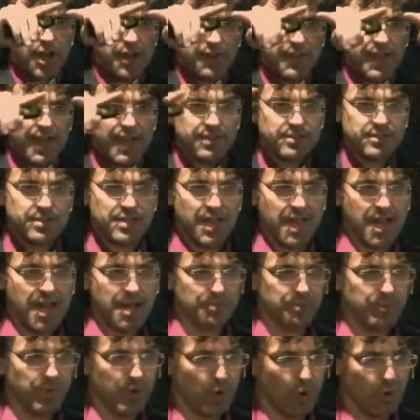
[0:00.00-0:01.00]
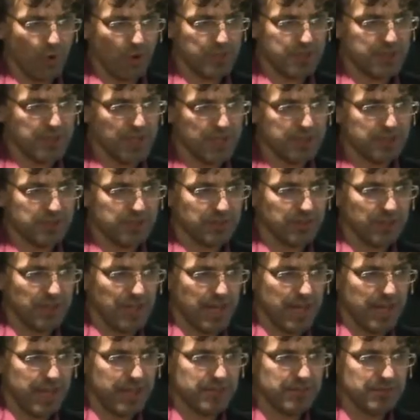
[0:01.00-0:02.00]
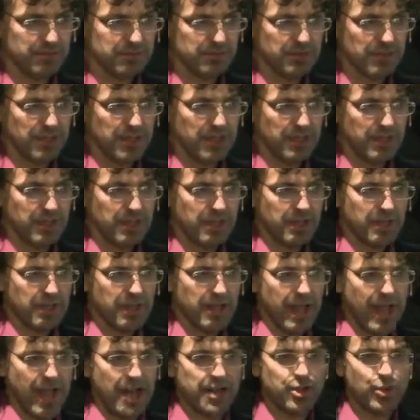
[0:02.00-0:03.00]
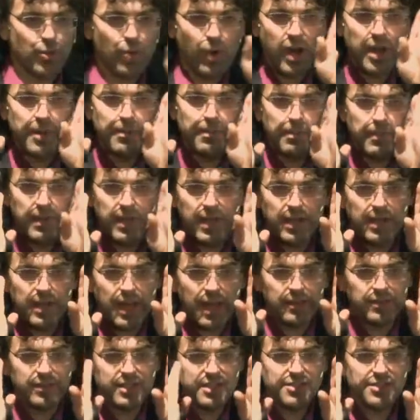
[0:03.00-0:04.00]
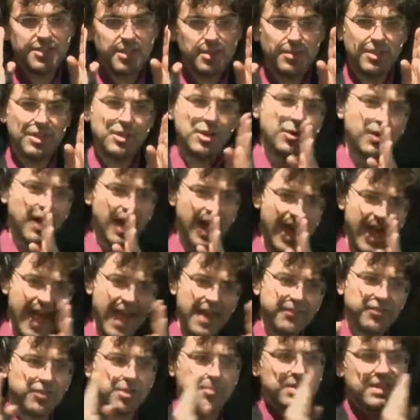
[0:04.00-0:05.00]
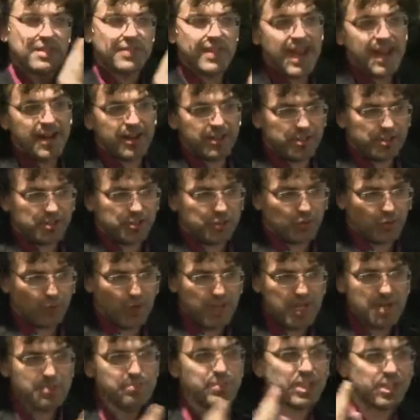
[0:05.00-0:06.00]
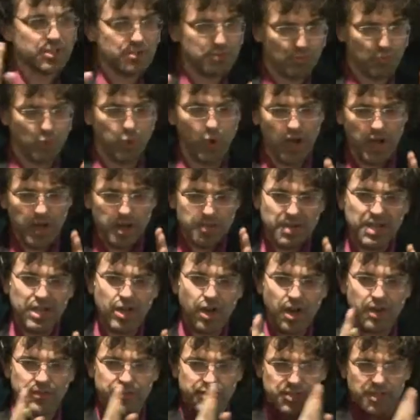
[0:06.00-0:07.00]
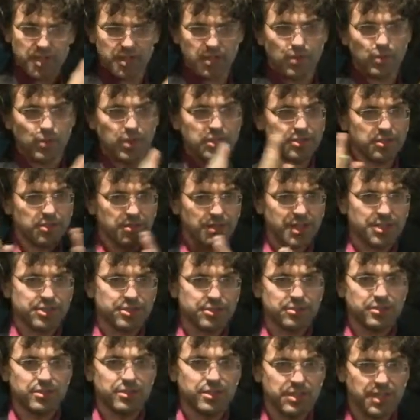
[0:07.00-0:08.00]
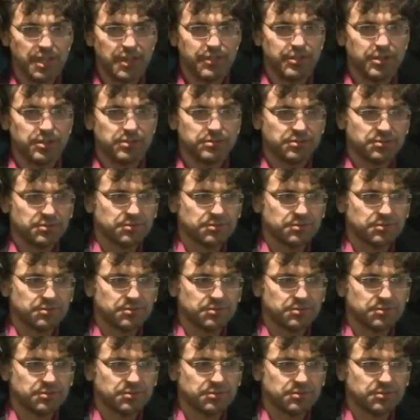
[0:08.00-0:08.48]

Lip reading: on that top horizontal line, and you want at least you don't have to be that extreme, but you want to be off center one direction or another.